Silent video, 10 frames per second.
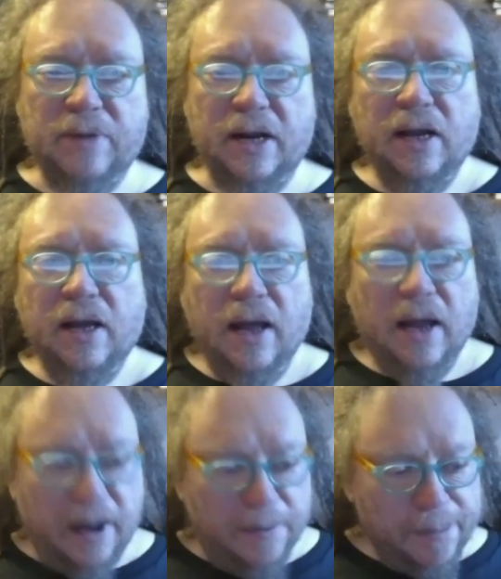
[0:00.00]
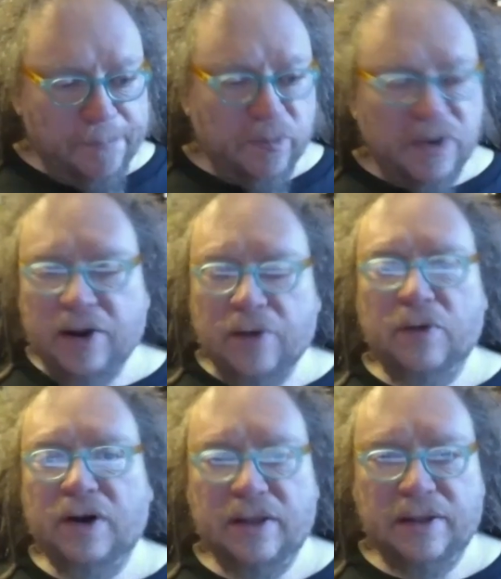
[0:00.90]
But
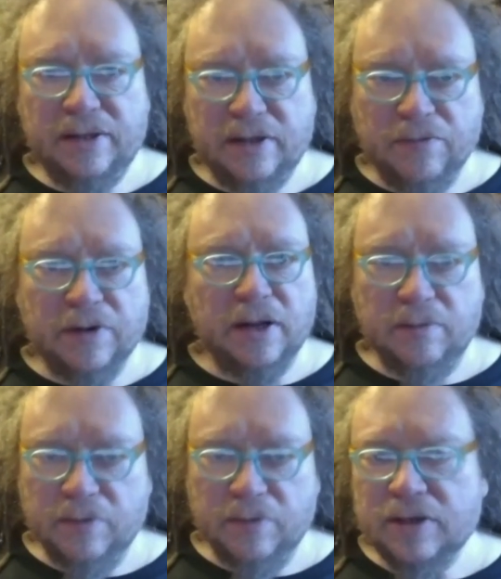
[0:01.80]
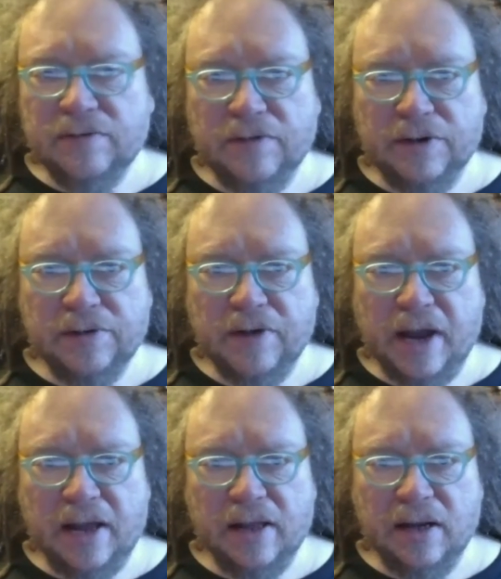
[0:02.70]
one of the things I've worked on the most is virtual
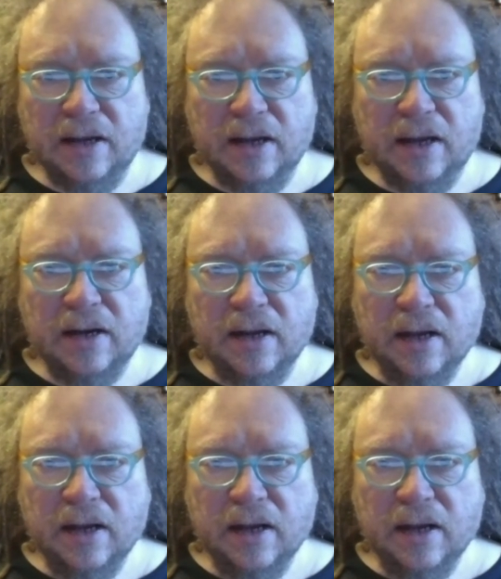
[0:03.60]
reality, and